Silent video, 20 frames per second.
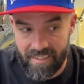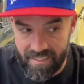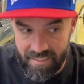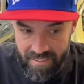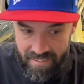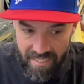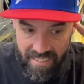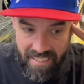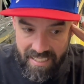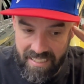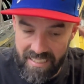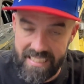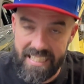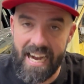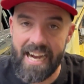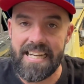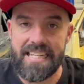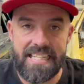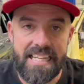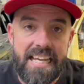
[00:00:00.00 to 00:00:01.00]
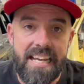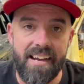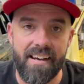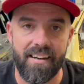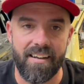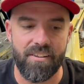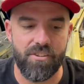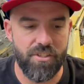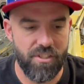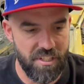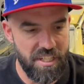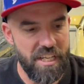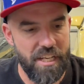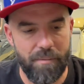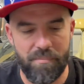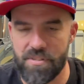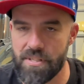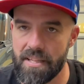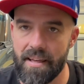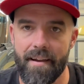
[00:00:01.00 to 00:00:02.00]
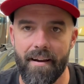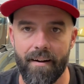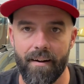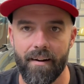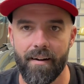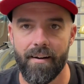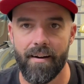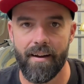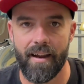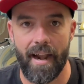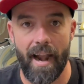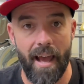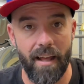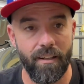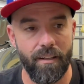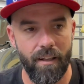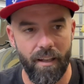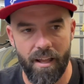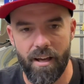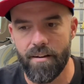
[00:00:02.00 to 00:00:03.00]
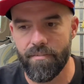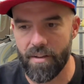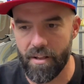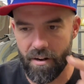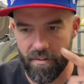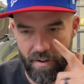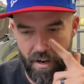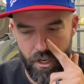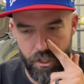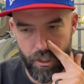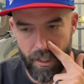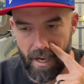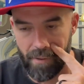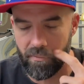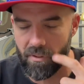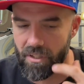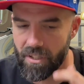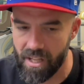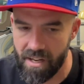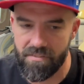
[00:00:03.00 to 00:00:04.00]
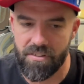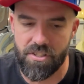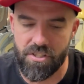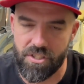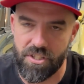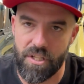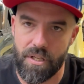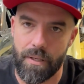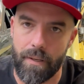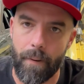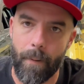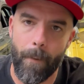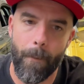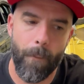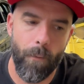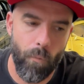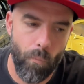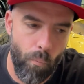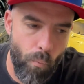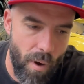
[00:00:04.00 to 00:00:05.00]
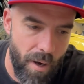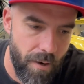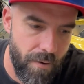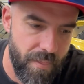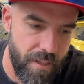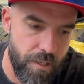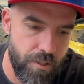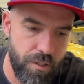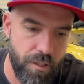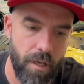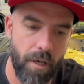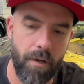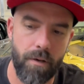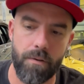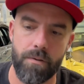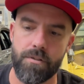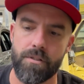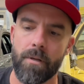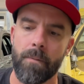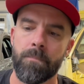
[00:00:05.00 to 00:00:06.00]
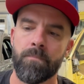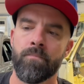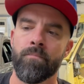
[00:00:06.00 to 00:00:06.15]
Like, the idea seems there, and I love innovation. I would love to see where this goes.